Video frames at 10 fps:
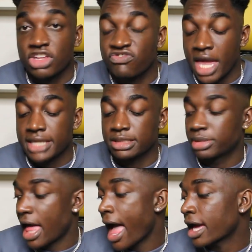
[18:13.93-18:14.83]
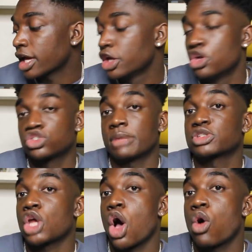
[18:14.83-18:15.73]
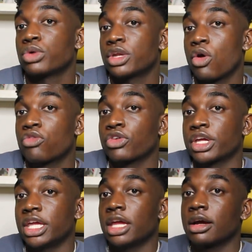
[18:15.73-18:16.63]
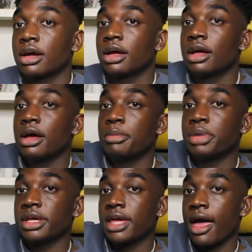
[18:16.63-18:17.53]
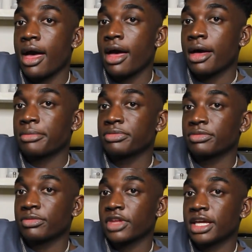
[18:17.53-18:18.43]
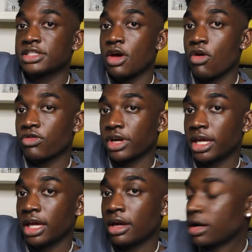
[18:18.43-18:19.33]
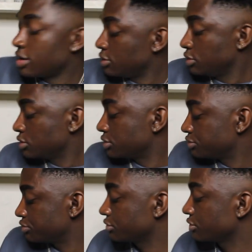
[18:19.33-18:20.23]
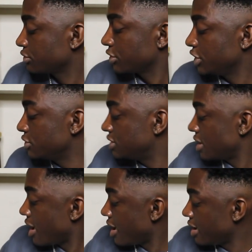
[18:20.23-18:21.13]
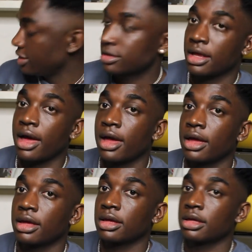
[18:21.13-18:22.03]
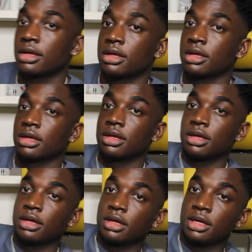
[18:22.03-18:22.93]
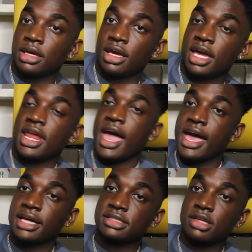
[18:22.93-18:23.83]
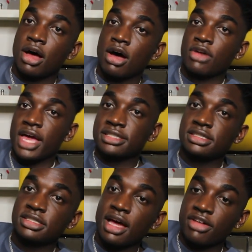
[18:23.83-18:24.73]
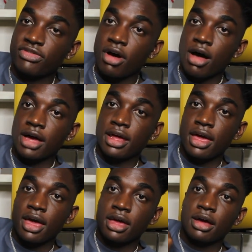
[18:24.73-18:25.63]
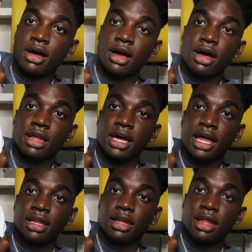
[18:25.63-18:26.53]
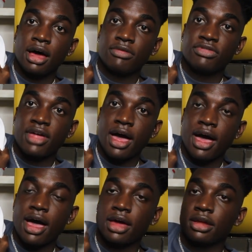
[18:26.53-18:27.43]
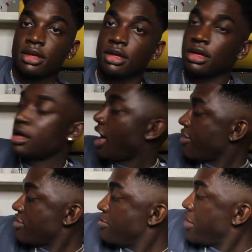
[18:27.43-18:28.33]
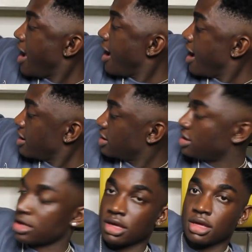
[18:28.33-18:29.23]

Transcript: fade to black. So I'm just gonna hold it over here. But yeah, it's over here. Ooh, you see that? Like, it has all that stuff on it. Oh, like, I love that. And then the back,